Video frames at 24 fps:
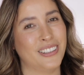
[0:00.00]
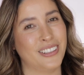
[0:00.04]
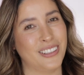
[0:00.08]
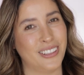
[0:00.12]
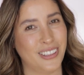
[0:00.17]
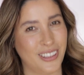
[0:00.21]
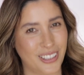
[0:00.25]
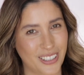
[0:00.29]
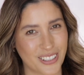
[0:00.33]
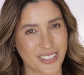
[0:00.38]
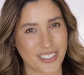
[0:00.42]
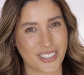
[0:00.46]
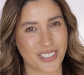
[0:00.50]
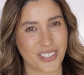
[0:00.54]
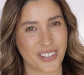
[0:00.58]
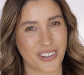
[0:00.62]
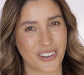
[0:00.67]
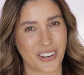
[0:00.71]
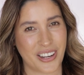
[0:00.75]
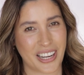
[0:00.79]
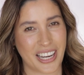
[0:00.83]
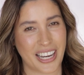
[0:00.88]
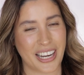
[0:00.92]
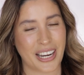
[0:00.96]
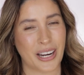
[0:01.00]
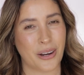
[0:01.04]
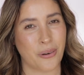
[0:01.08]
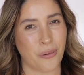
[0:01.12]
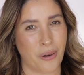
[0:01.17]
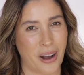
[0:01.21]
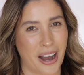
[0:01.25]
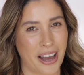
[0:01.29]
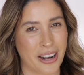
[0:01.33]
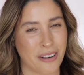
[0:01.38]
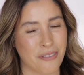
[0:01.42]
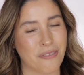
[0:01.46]
luxury
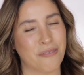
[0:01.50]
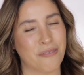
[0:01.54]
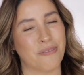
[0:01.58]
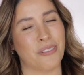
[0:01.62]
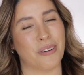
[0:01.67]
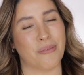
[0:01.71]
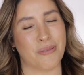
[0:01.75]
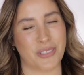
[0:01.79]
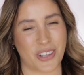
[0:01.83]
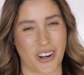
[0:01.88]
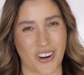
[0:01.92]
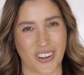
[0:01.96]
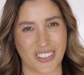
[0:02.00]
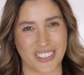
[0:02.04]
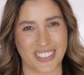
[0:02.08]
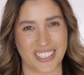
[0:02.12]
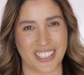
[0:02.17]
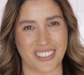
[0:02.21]
quad from Charlotte